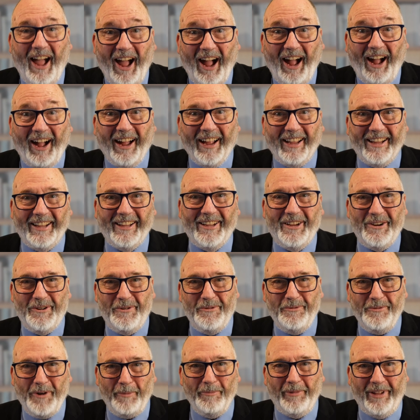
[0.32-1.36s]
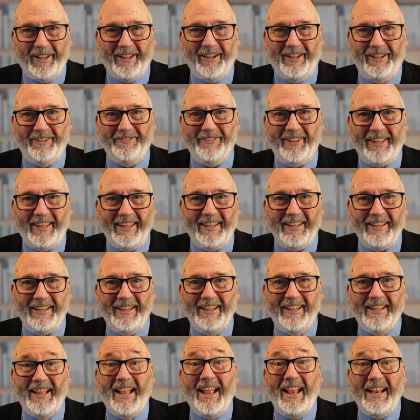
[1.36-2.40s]
Hi, Rob McIver here.
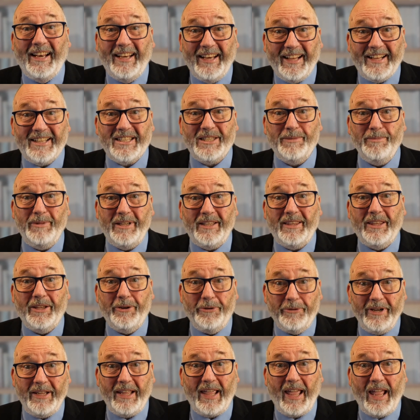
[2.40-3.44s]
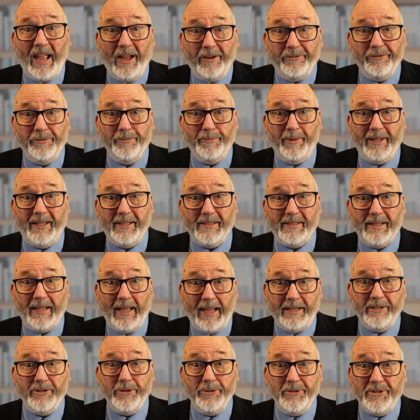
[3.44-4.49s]
Let's meet the Greek alphabet
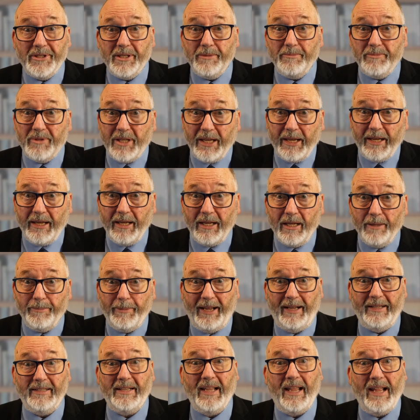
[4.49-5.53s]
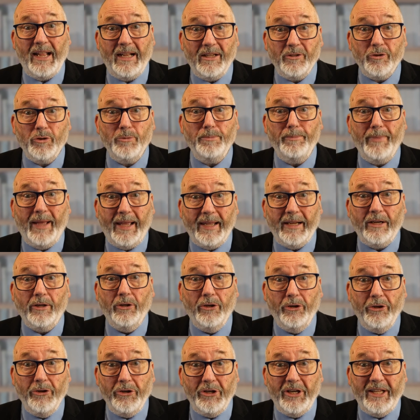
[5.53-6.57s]
and do some thinking about how to make
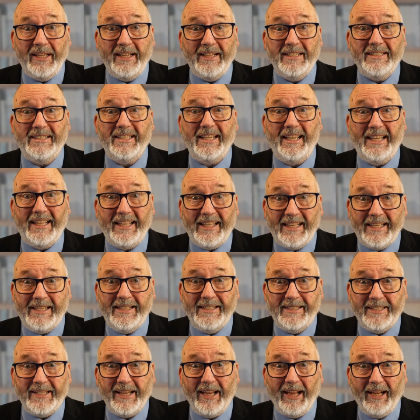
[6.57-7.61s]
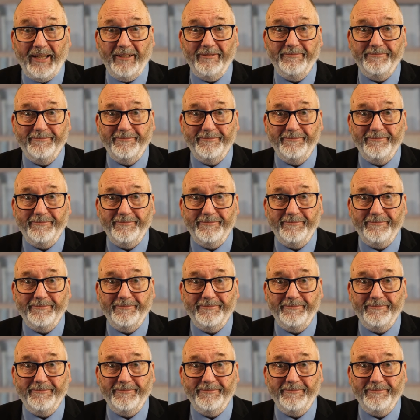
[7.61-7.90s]
learning it easier.